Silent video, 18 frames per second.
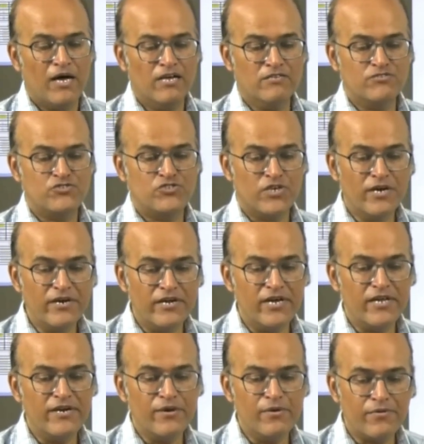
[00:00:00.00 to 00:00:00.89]
gender
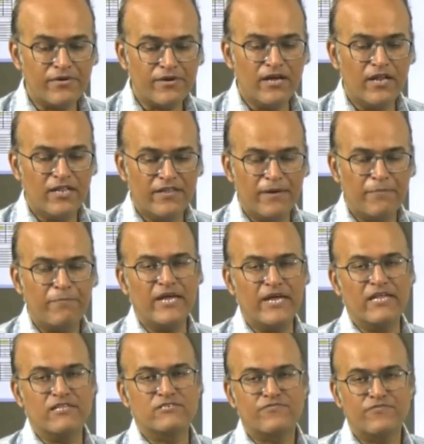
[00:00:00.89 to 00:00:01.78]
neutral. That
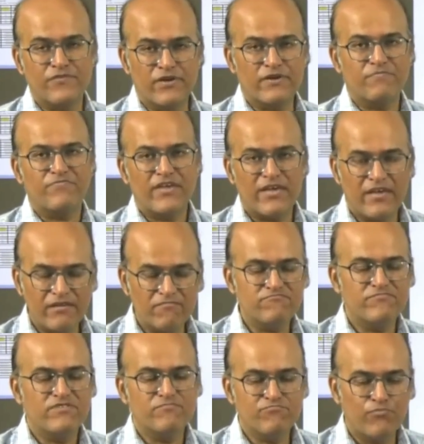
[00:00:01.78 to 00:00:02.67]
means for
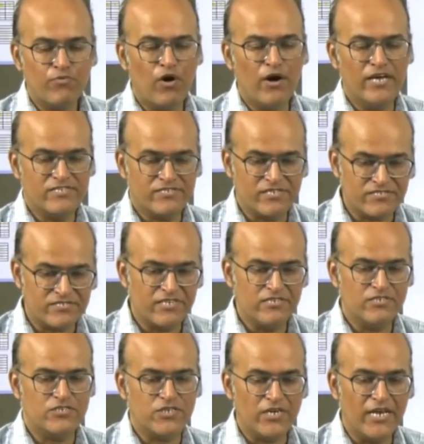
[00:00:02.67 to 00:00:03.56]
boys,
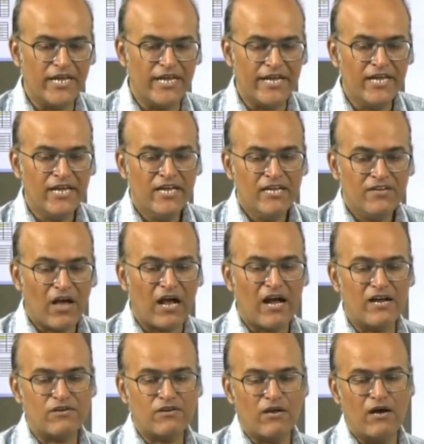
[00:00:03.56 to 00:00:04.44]
essentially, the
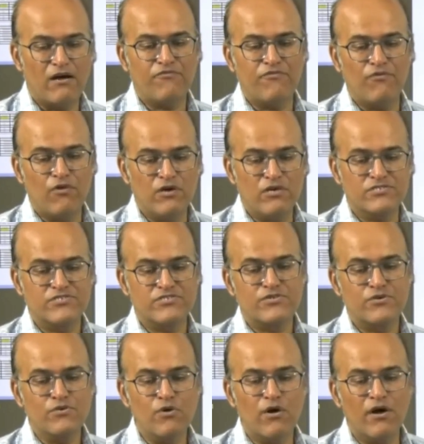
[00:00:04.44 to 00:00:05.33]
cutoff was
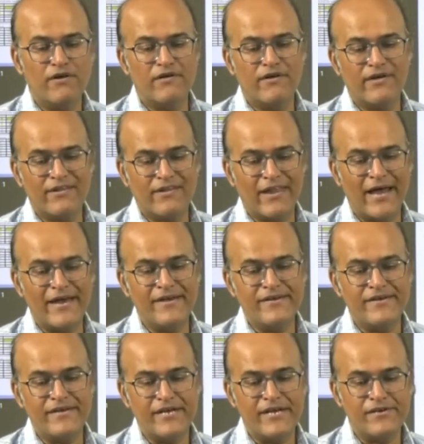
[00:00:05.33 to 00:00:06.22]

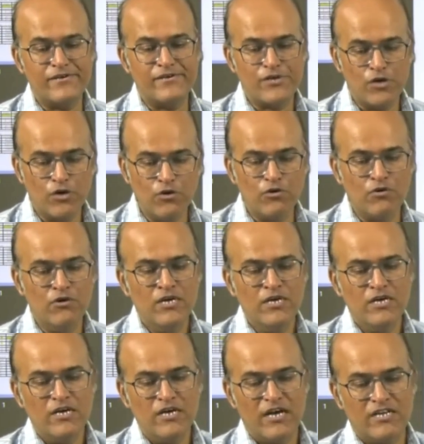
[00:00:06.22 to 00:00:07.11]
292.
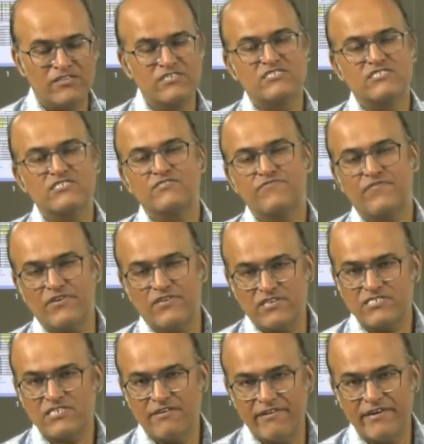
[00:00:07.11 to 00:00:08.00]
This is for the
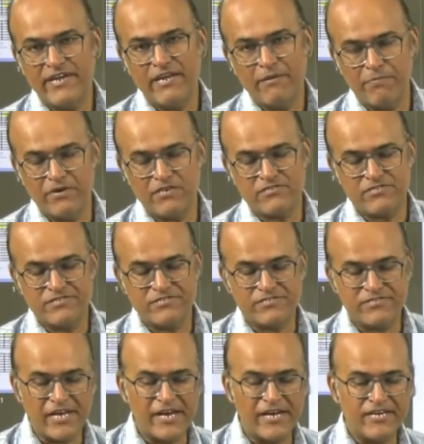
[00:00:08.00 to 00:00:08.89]
70%
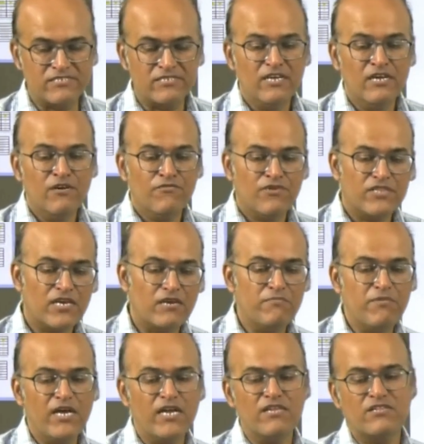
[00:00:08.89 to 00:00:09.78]
seats. For the
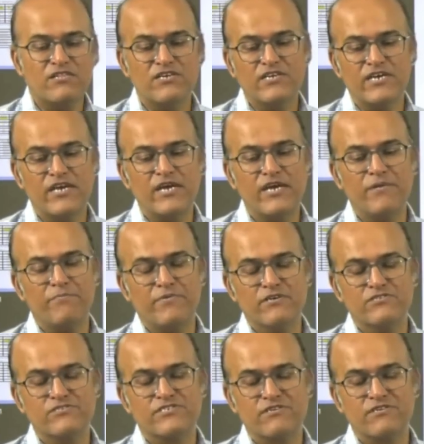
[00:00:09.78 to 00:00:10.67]
remaining
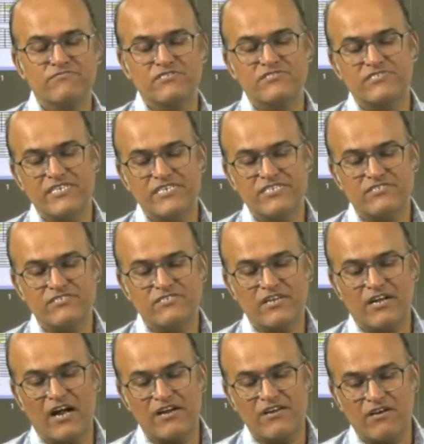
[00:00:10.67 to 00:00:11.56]
30% of the seats, the
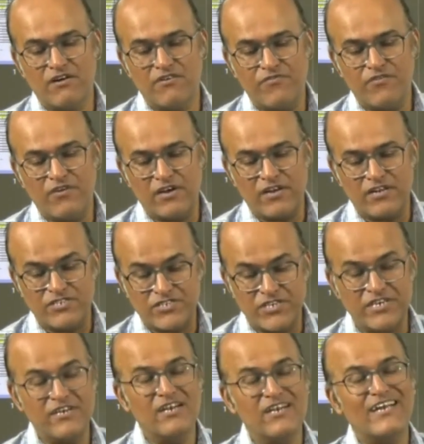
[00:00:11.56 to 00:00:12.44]
cutoff for
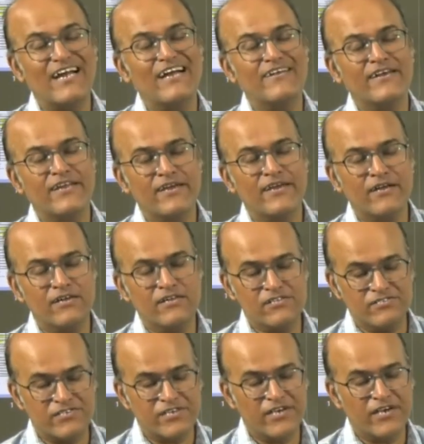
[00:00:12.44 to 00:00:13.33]
general category
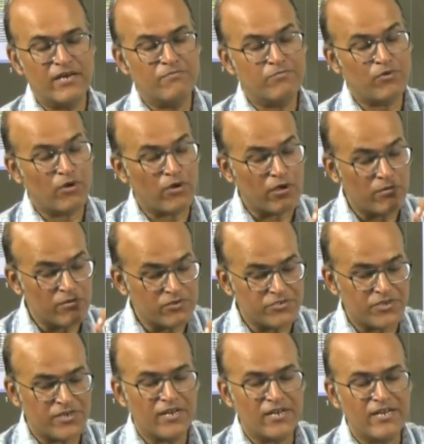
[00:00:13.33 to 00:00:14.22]
girls, here I am talking about
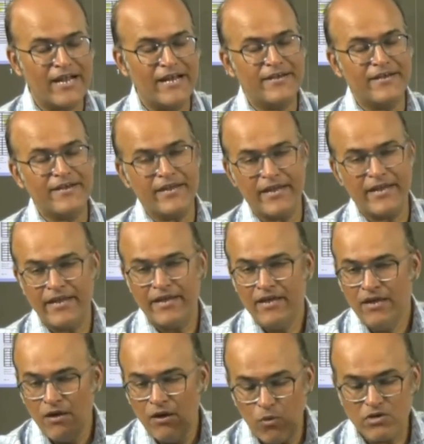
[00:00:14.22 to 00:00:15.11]
general category,
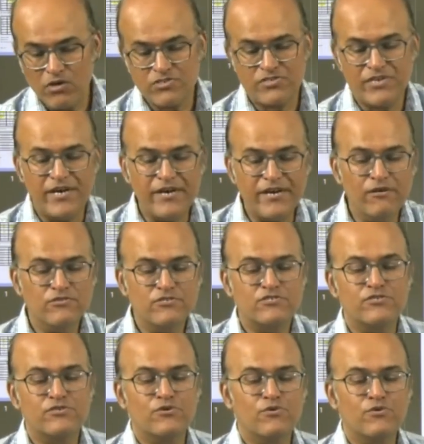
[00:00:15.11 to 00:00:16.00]
was reduced
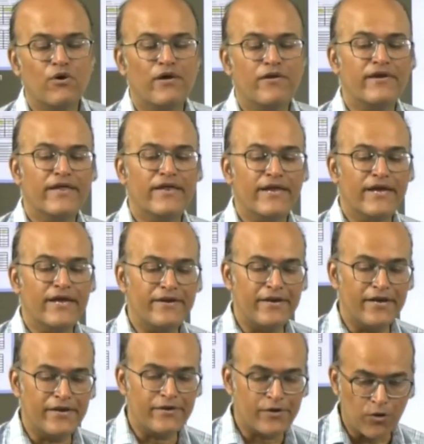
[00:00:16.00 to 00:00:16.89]
to
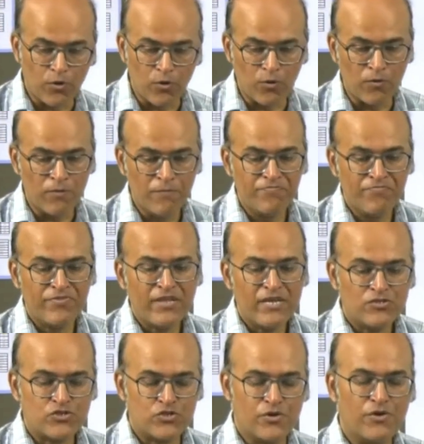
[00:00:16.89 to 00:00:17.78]
282.
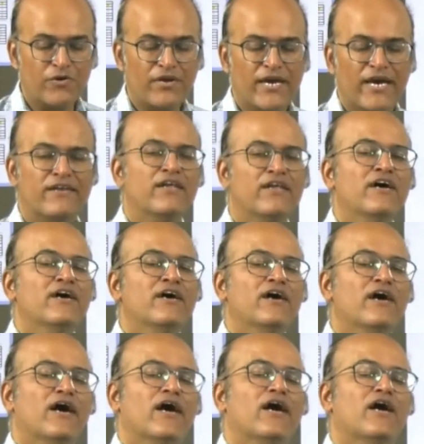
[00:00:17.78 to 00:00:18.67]
So you can
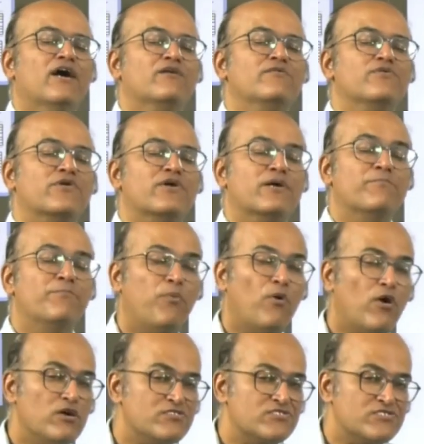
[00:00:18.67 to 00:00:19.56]

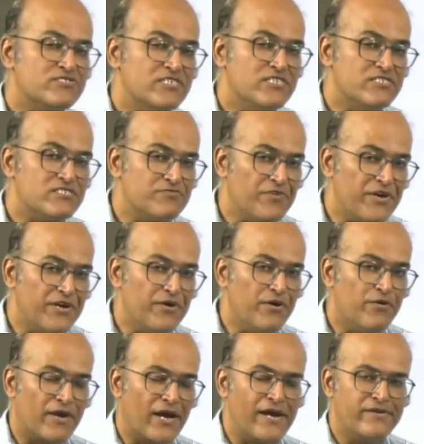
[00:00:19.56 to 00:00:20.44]
pause this
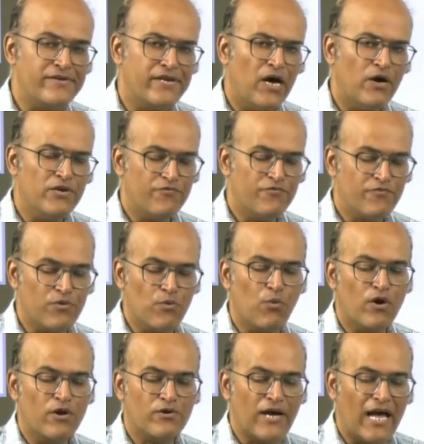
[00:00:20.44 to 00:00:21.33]
video right now if you
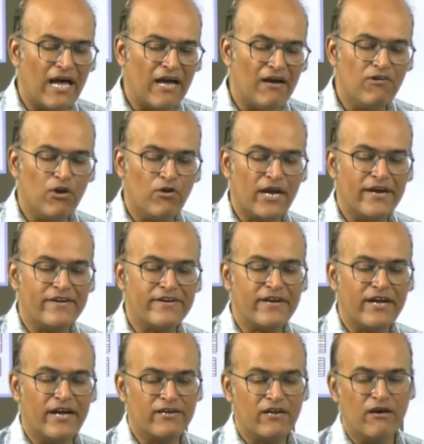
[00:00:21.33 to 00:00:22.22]
want to have a look at
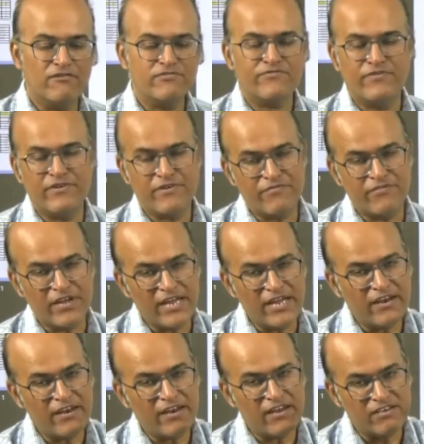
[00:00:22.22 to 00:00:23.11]
cutoffs for
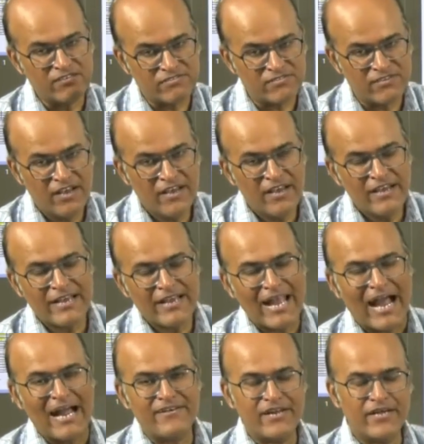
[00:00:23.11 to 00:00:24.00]
various
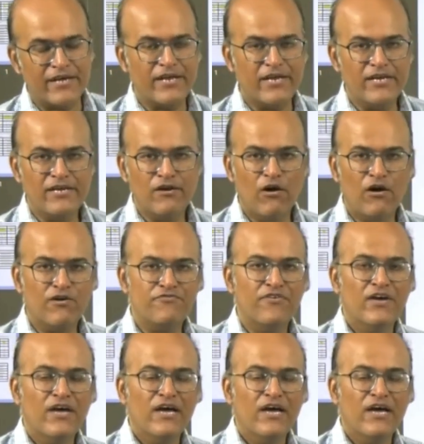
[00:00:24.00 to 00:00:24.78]
category of